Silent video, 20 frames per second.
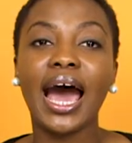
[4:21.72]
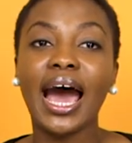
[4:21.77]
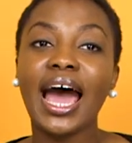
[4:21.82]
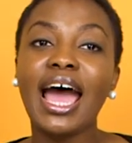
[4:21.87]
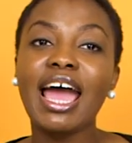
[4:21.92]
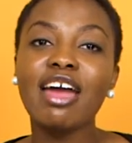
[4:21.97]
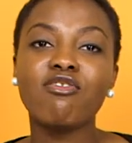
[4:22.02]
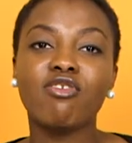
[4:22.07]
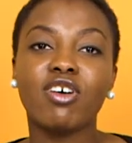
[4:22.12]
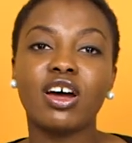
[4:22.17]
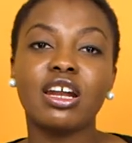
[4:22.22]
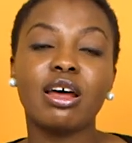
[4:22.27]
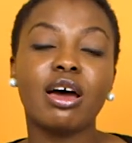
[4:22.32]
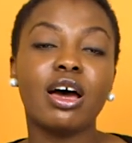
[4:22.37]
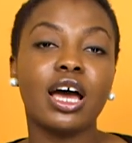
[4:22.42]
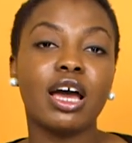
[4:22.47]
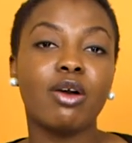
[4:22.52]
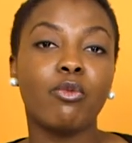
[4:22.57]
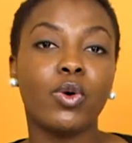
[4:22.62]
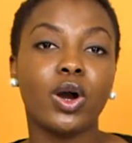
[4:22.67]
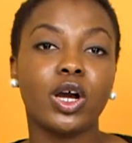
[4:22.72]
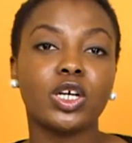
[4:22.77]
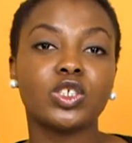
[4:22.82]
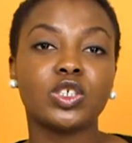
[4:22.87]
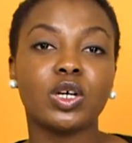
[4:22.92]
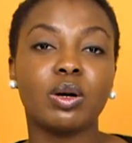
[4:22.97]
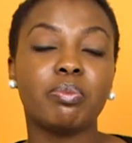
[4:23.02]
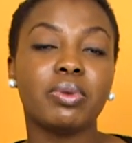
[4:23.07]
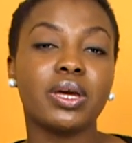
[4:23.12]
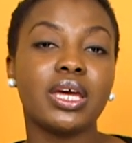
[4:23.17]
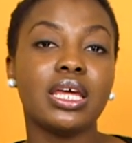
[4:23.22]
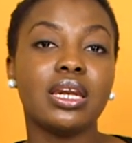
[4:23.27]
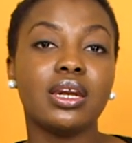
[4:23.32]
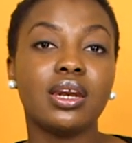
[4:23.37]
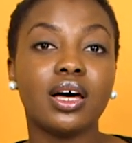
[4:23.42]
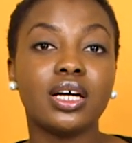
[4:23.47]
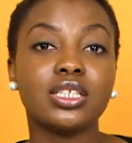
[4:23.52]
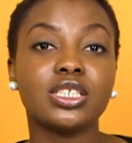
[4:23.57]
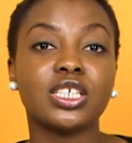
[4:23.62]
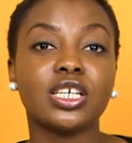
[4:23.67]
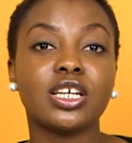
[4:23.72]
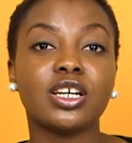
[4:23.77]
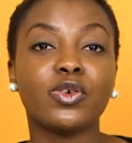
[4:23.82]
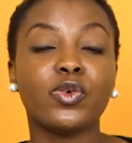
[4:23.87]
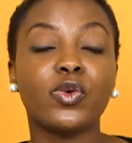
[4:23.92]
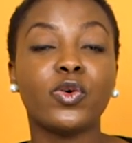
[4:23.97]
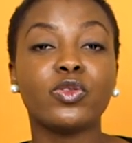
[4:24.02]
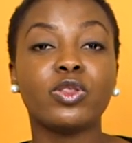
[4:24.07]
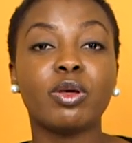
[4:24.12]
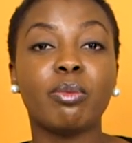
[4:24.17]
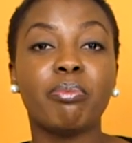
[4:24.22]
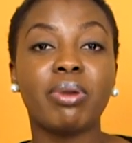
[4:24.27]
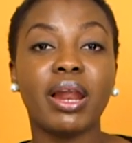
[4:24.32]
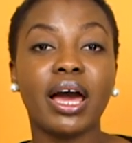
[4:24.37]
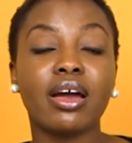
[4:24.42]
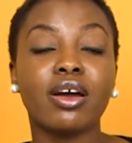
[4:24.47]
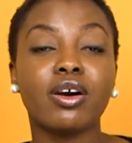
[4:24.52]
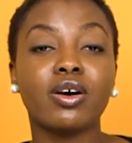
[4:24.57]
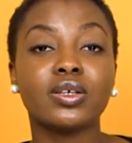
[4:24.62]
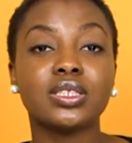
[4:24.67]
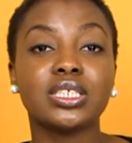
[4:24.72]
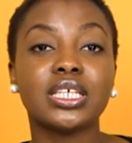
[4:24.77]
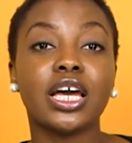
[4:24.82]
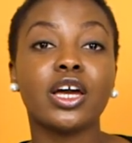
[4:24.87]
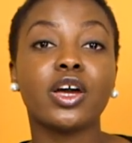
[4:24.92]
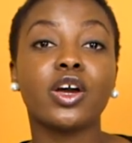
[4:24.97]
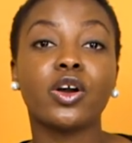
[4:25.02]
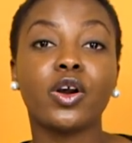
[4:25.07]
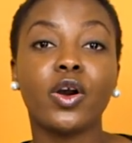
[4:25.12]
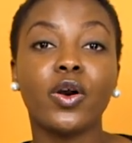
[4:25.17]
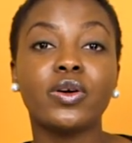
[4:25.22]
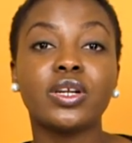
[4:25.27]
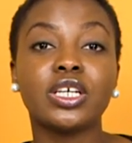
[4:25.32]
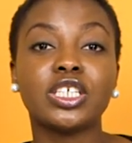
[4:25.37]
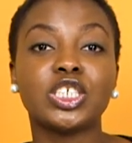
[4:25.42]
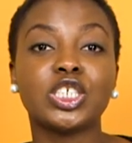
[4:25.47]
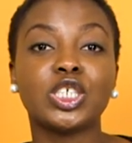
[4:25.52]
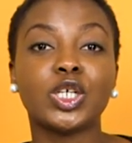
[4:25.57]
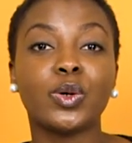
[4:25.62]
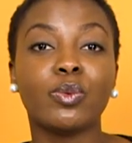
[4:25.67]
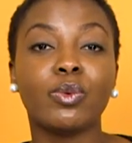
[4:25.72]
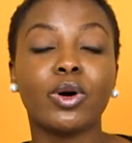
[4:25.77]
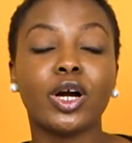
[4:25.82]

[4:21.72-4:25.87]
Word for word: I run a workshop in London called the Black Girl Tech Code and Chill